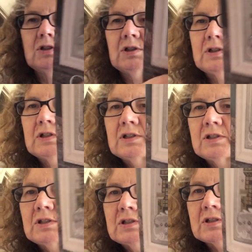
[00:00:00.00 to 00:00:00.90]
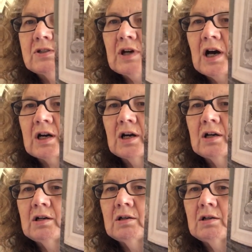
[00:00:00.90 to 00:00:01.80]
in this. This is darker.
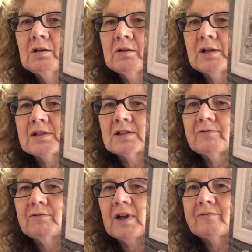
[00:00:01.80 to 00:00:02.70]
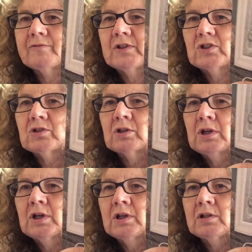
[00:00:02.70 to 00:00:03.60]
That's the flatfish.
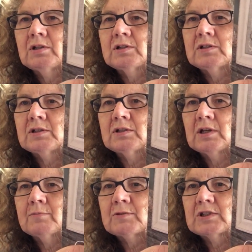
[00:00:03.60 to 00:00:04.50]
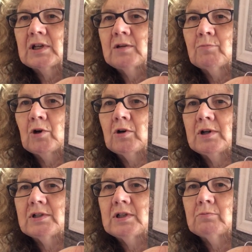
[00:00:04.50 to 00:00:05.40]
This is a DMC in
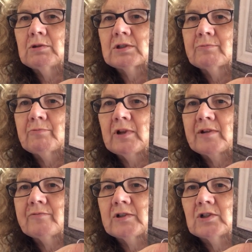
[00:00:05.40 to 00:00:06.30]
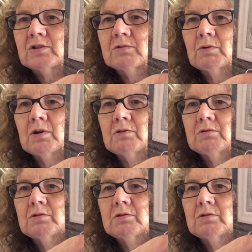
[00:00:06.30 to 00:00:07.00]
behind here with some flatfish as well.